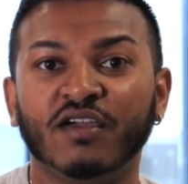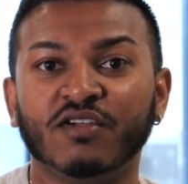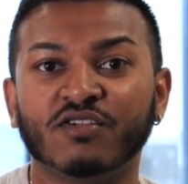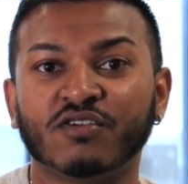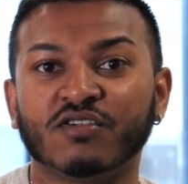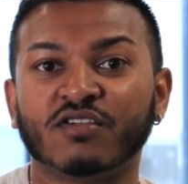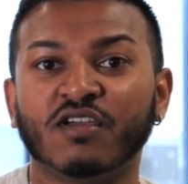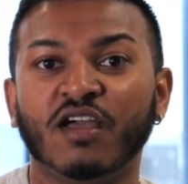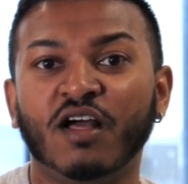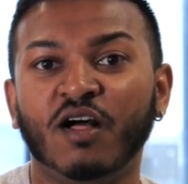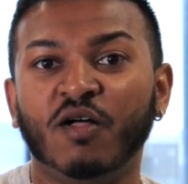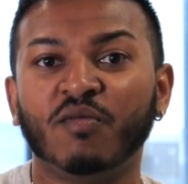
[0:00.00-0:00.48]
It
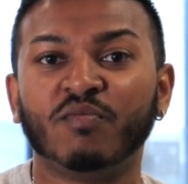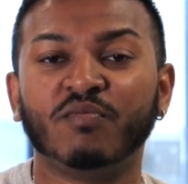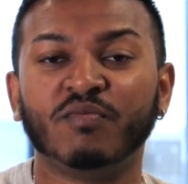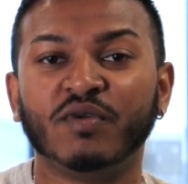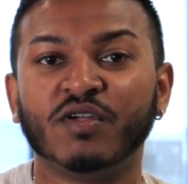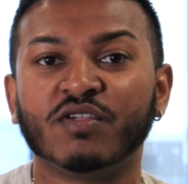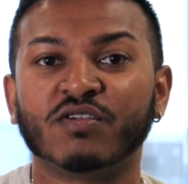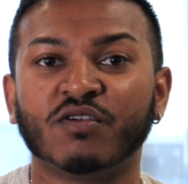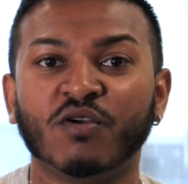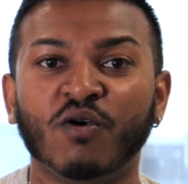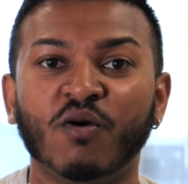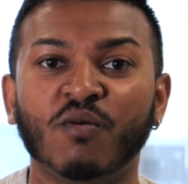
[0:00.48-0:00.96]
just helped
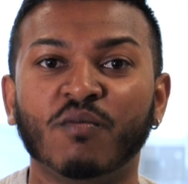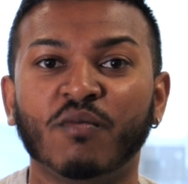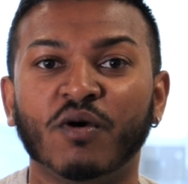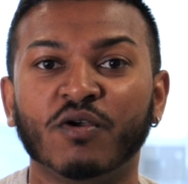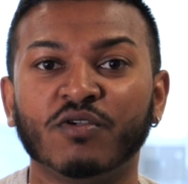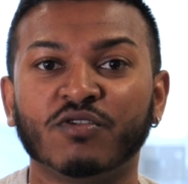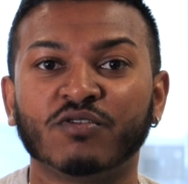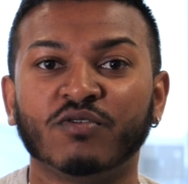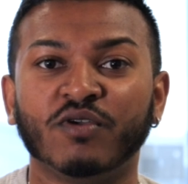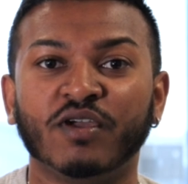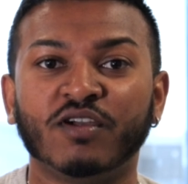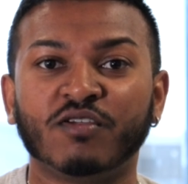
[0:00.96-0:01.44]
me so
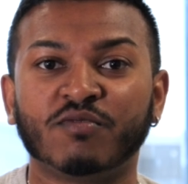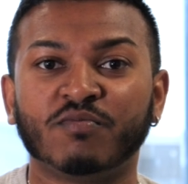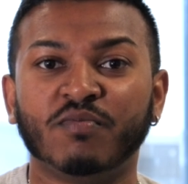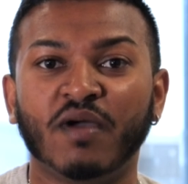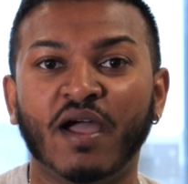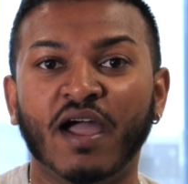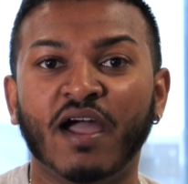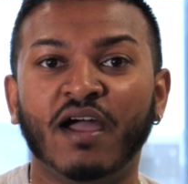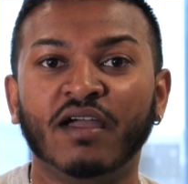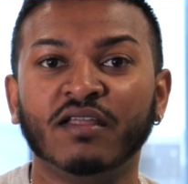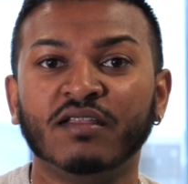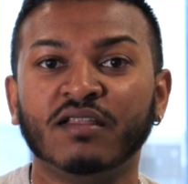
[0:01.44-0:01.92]
much to
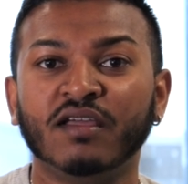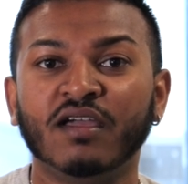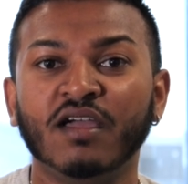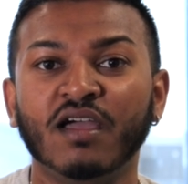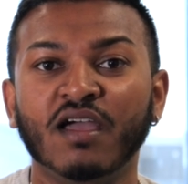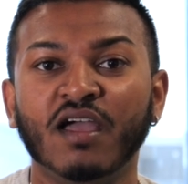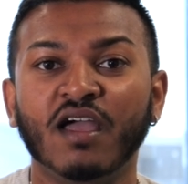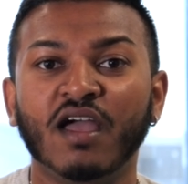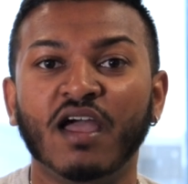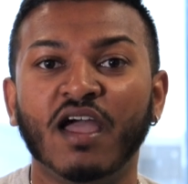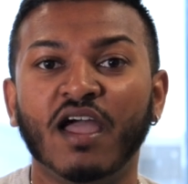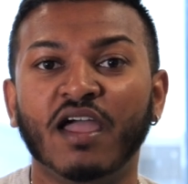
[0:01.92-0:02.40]
expand
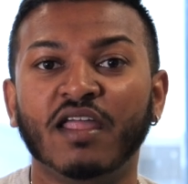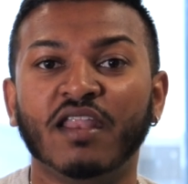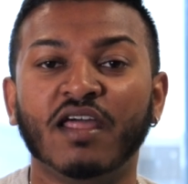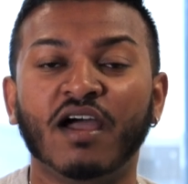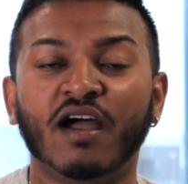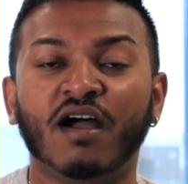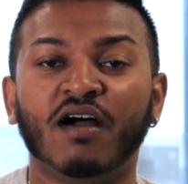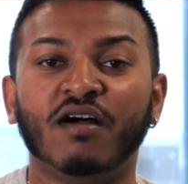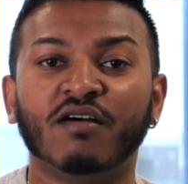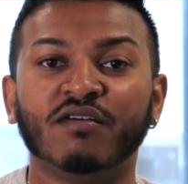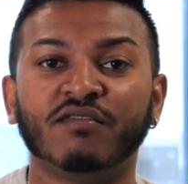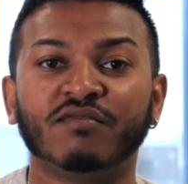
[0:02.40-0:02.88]
and
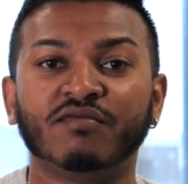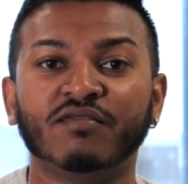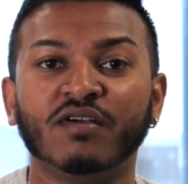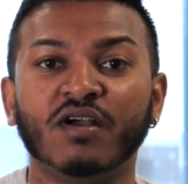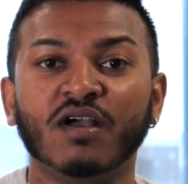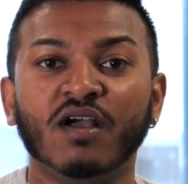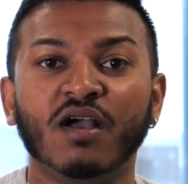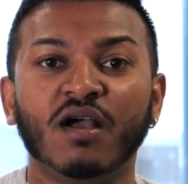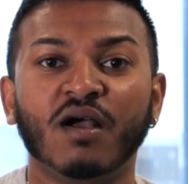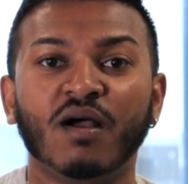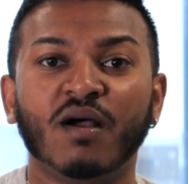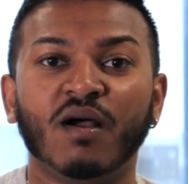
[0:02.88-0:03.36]
have
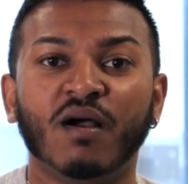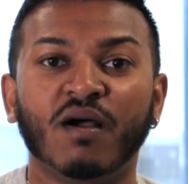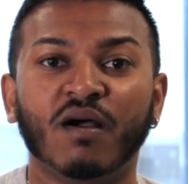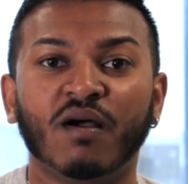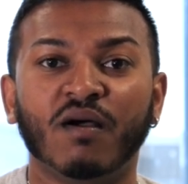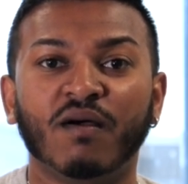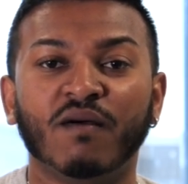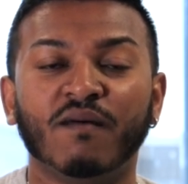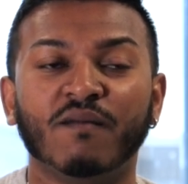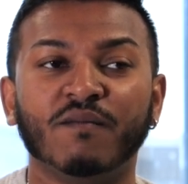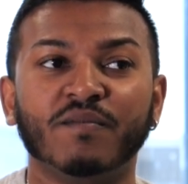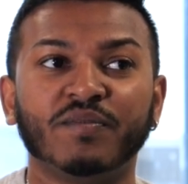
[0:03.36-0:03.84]

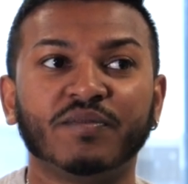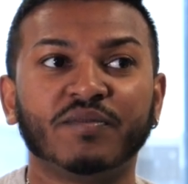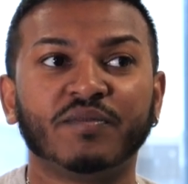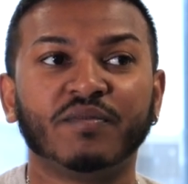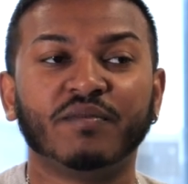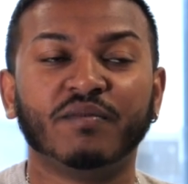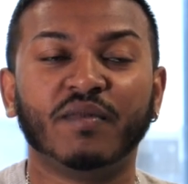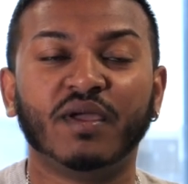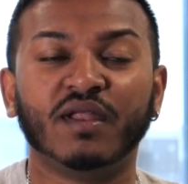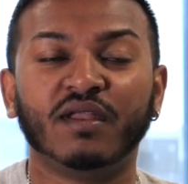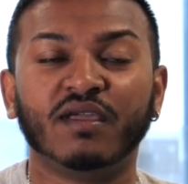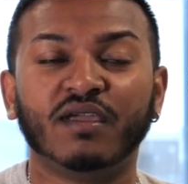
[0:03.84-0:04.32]

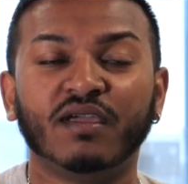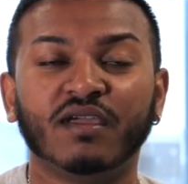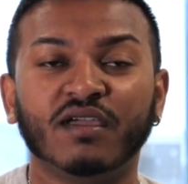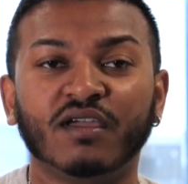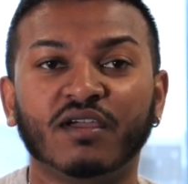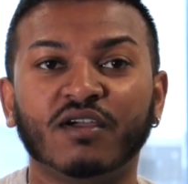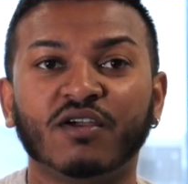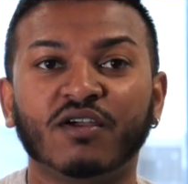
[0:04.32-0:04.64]
many